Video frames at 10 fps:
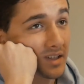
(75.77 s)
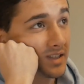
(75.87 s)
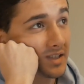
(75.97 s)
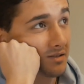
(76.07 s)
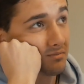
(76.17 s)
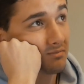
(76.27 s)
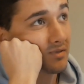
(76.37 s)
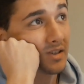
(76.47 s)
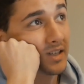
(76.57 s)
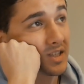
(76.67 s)
It's
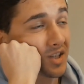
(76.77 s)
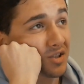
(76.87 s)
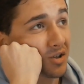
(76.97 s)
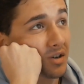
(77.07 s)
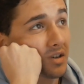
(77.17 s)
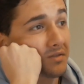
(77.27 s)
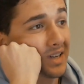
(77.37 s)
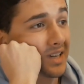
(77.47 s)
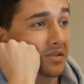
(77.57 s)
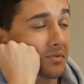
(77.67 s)
it's unheard of,
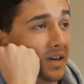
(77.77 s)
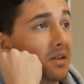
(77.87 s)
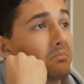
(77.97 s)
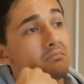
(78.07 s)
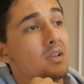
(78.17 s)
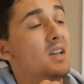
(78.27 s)
and it's raining.